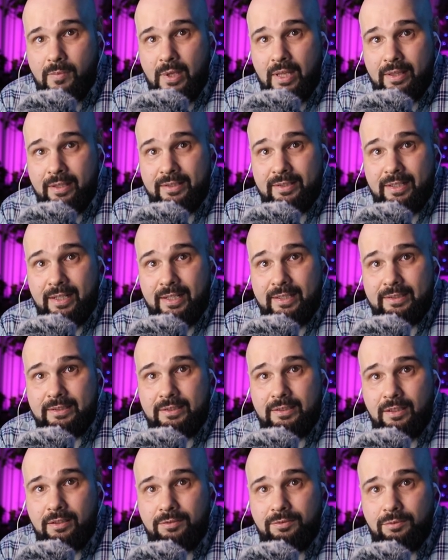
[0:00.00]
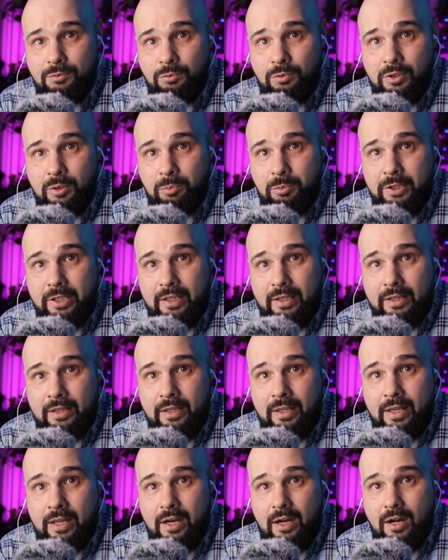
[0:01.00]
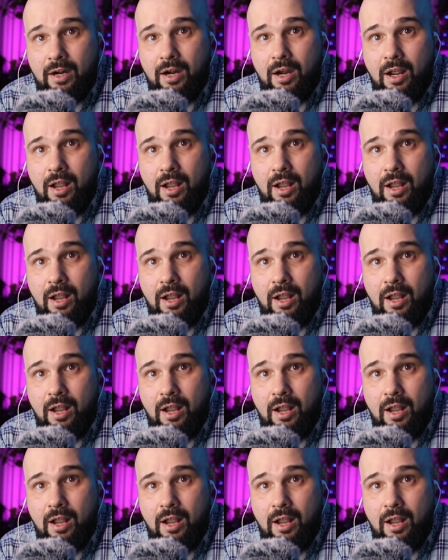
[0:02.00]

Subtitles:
this kind of stuff will be there.